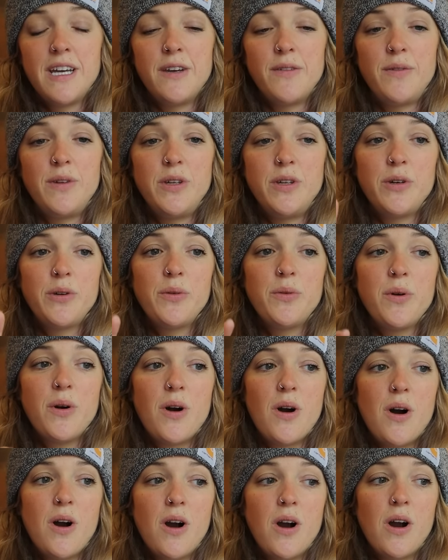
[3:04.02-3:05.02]
If you
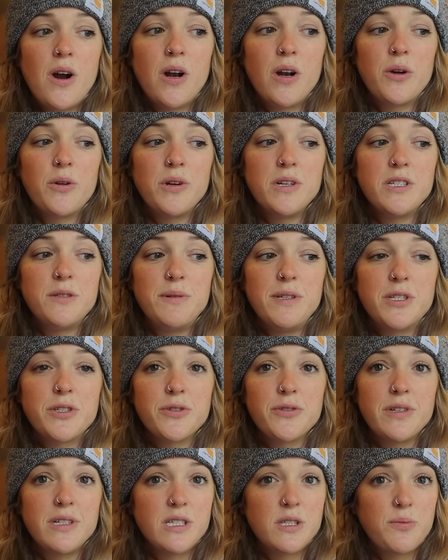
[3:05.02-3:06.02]
are going to be
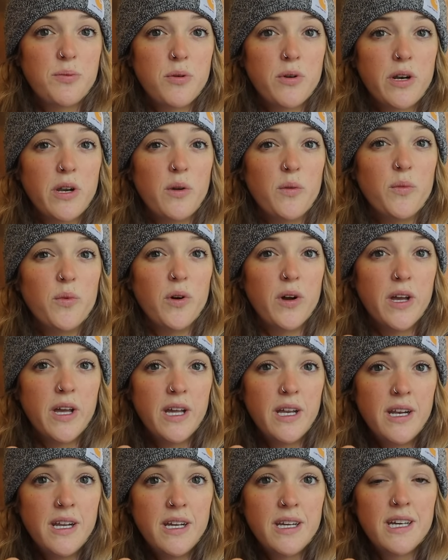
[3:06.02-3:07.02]
transporting
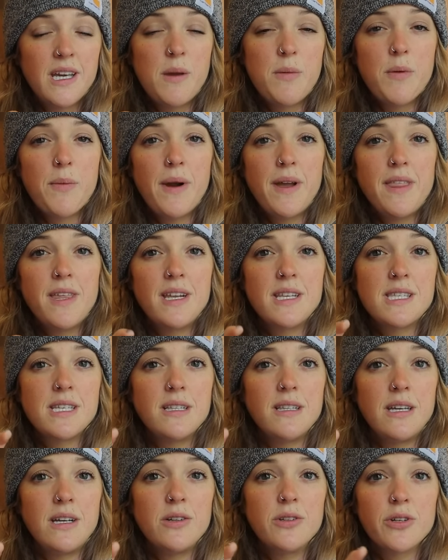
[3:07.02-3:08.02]
wood, keep in mind that it's
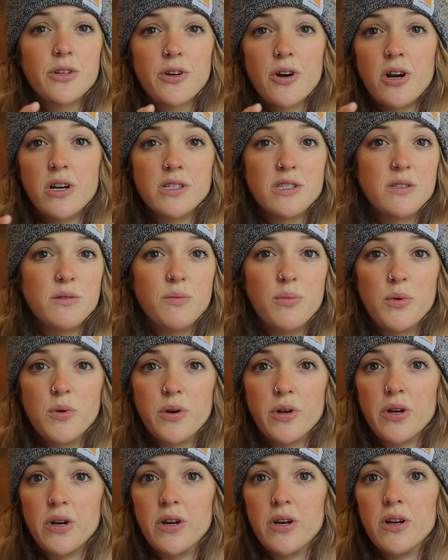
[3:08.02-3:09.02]
illegal to cross the
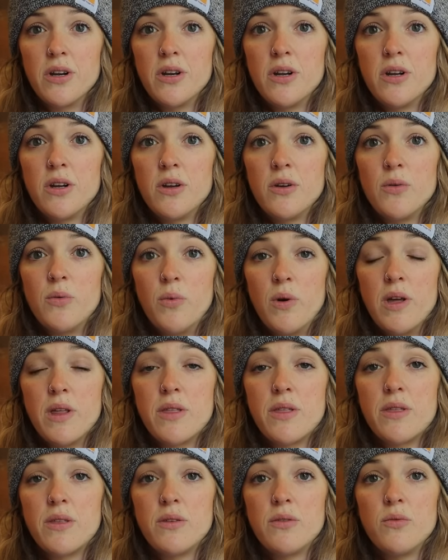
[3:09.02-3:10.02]
border
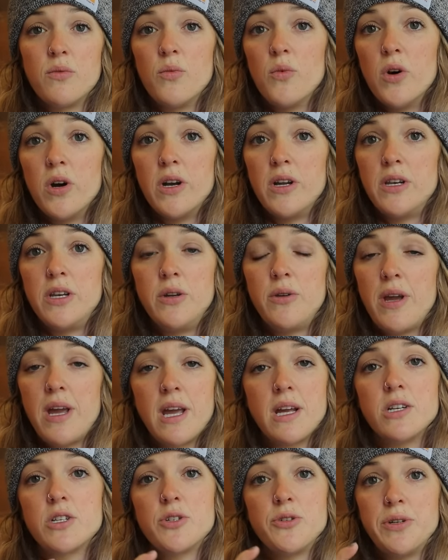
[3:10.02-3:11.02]
with wood. You
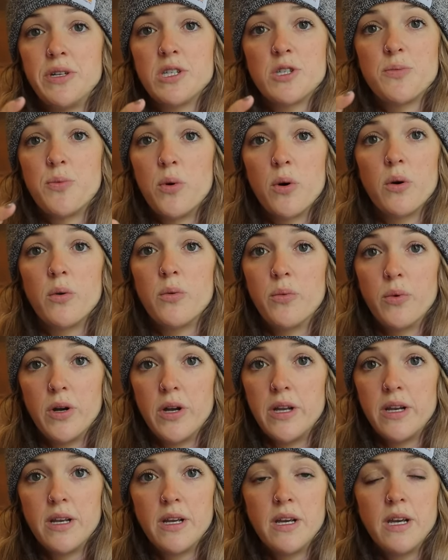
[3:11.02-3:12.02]
can't transport
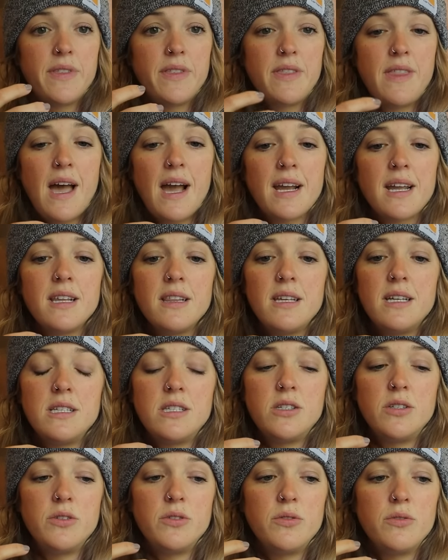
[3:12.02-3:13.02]
wood. That can lead
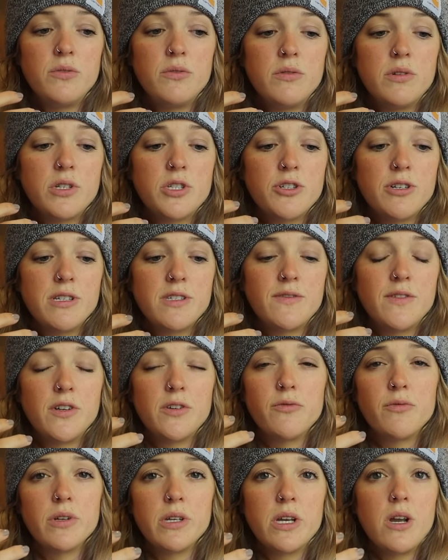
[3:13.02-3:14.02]
to
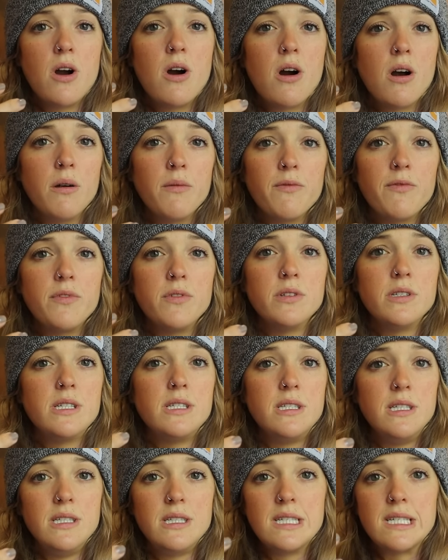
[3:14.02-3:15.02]
transferring really harmful
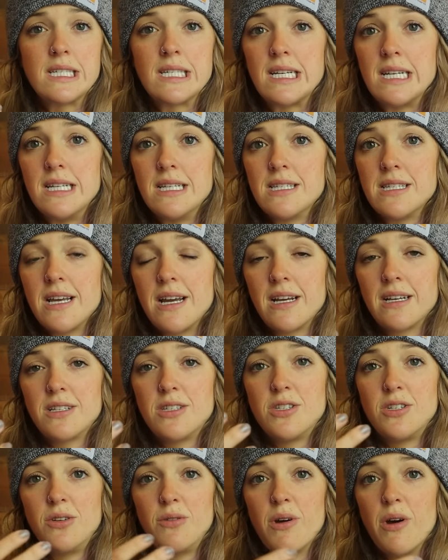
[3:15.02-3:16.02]
diseases and
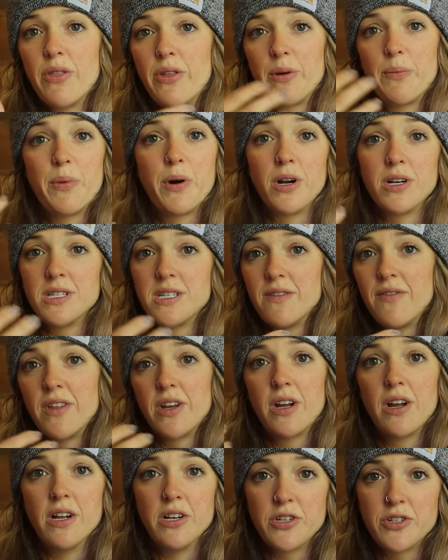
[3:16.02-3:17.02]
insects to other parts of
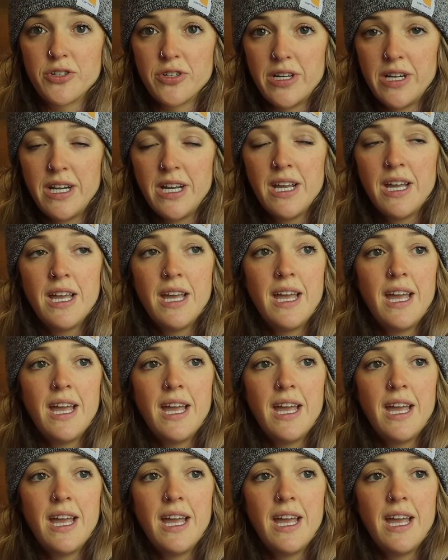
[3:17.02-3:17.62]
the country.